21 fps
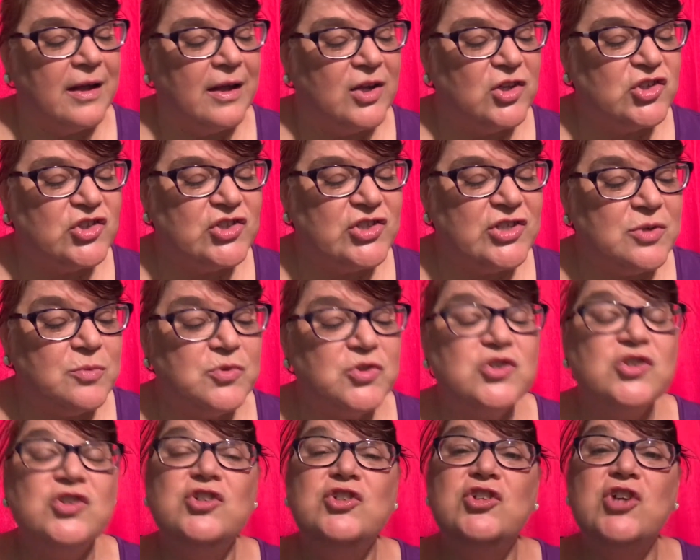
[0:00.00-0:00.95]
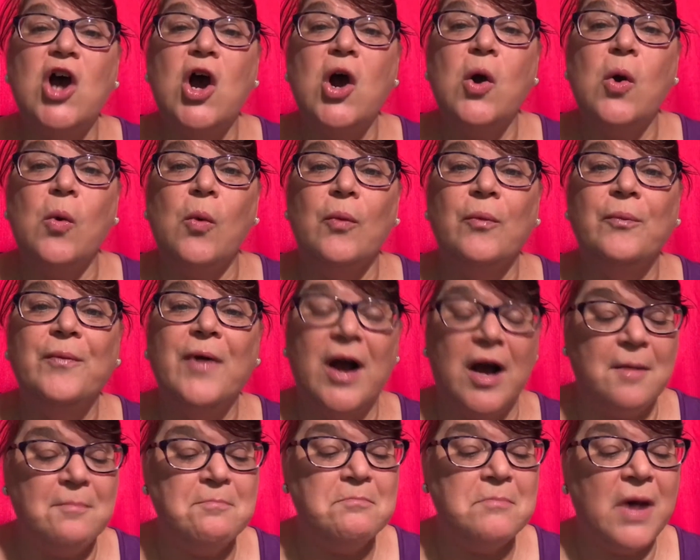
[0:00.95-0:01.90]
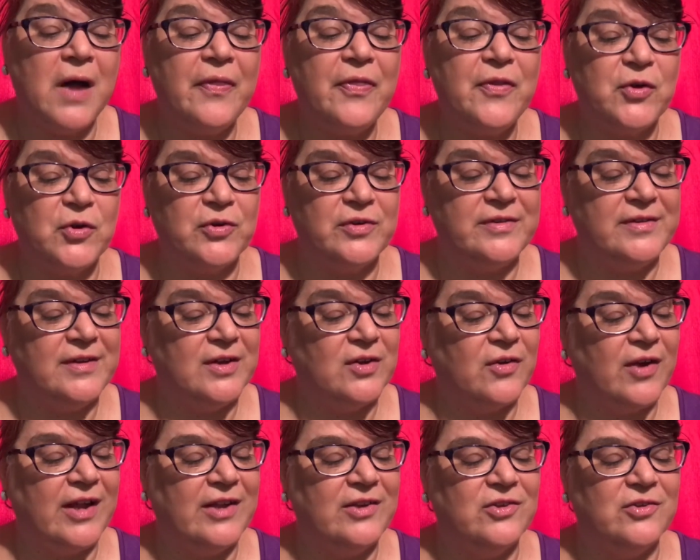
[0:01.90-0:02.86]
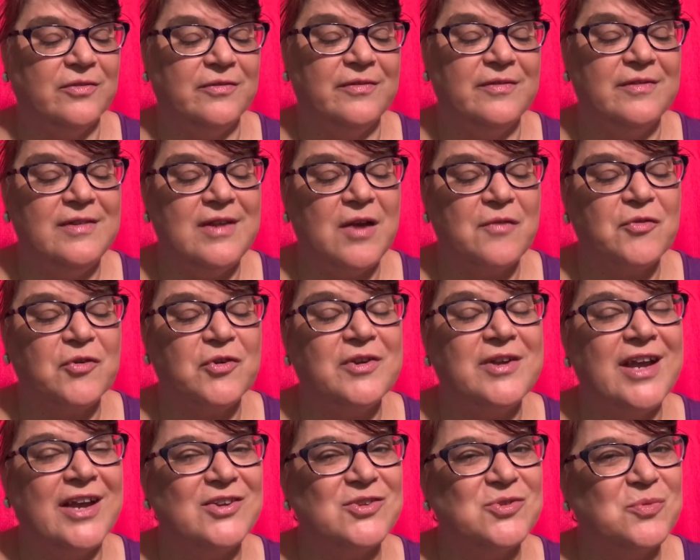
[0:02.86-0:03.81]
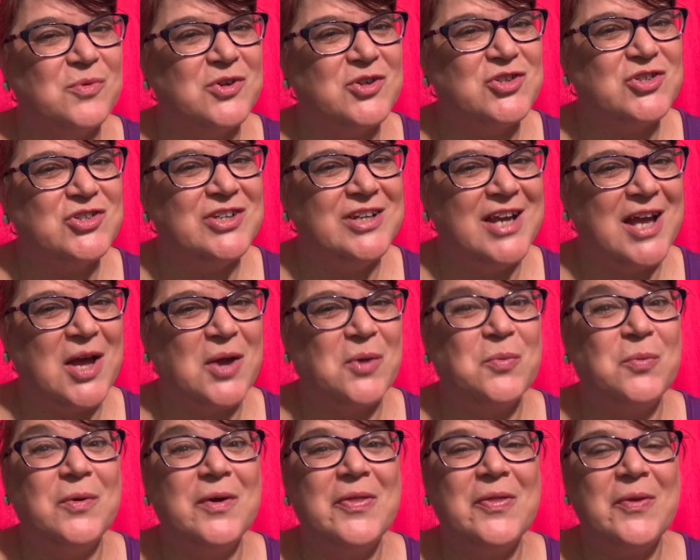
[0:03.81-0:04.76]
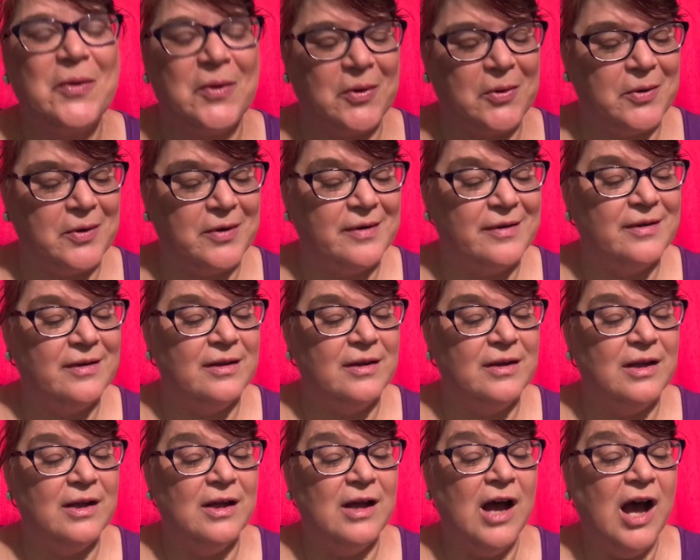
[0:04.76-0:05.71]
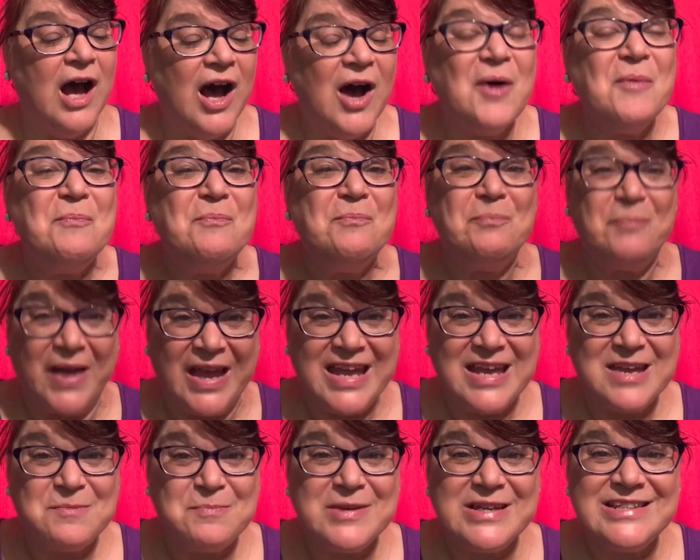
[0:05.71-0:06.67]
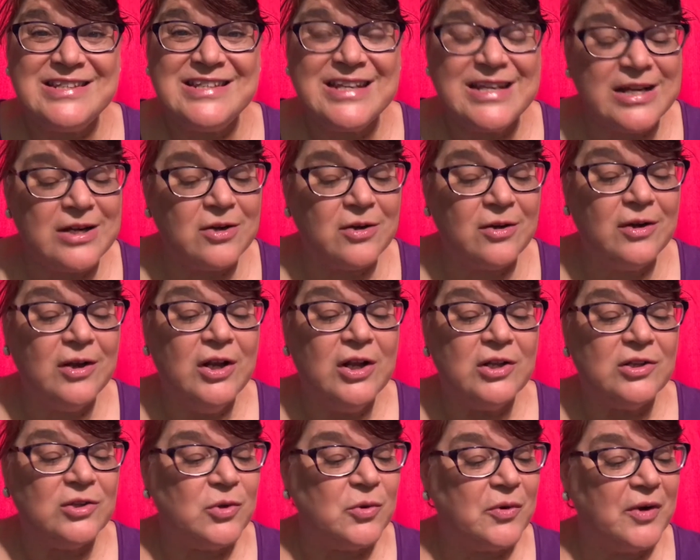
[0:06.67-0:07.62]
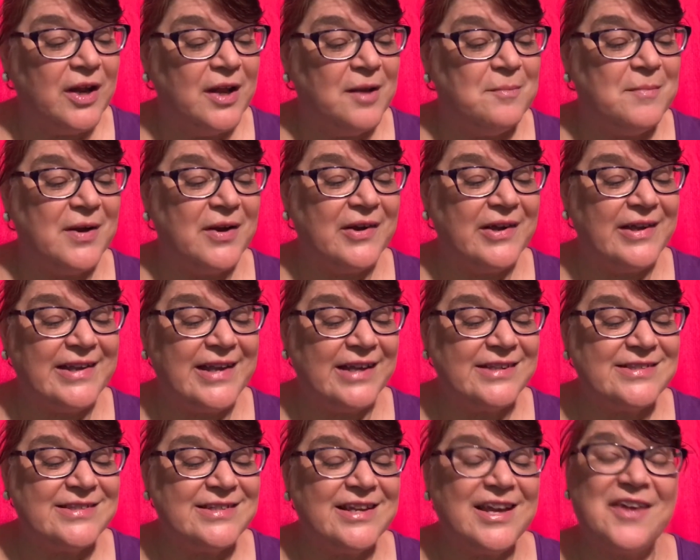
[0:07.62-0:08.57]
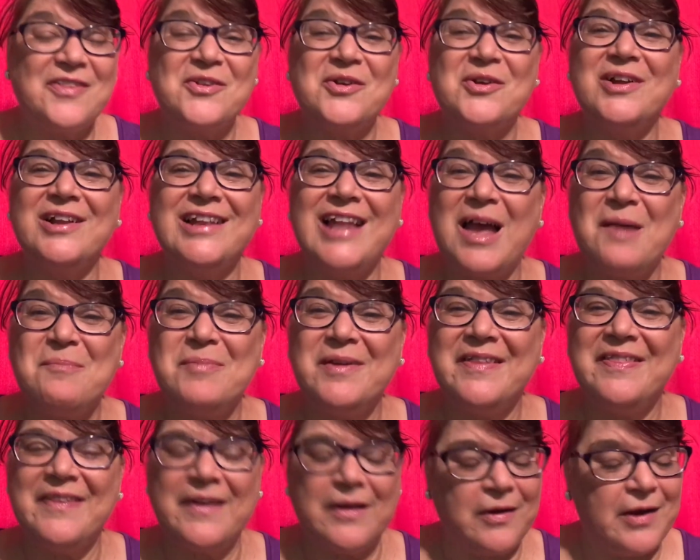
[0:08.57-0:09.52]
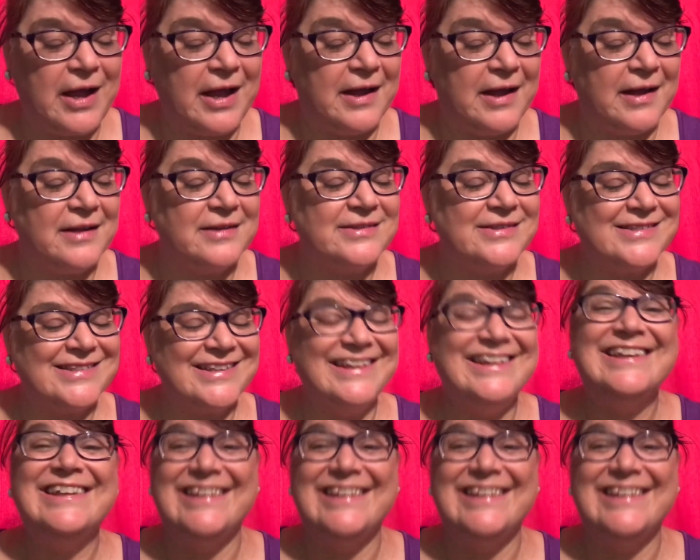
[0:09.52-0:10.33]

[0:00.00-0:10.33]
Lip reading: She was a doe, a mother deer, and you'll never guess what she had with her." "A baby deer?" Laura and Mary guessed together, clapping their hands.